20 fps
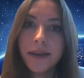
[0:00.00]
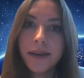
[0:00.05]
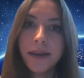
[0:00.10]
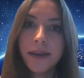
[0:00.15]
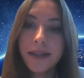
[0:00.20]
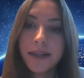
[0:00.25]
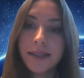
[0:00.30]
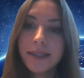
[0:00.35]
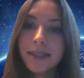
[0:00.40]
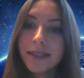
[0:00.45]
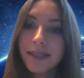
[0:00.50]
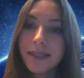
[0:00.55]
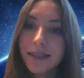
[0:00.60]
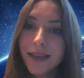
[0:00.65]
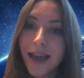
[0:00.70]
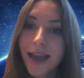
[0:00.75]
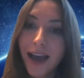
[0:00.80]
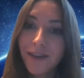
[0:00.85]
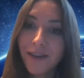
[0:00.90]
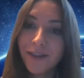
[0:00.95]
and
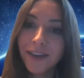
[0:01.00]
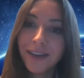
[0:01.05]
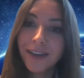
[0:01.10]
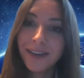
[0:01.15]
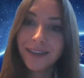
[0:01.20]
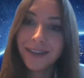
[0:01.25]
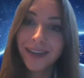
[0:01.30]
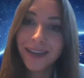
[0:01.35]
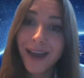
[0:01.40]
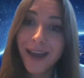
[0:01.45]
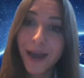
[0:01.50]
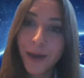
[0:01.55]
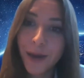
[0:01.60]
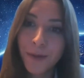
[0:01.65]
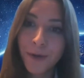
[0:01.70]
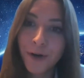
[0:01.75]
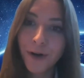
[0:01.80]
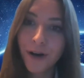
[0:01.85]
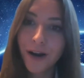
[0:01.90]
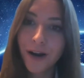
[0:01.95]
having that
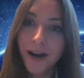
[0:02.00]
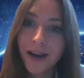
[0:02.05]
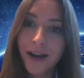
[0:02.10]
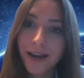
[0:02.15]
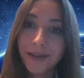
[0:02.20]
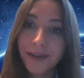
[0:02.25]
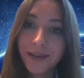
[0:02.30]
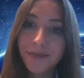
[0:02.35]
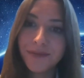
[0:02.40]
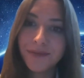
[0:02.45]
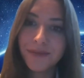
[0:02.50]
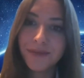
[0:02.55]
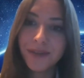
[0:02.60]
M R I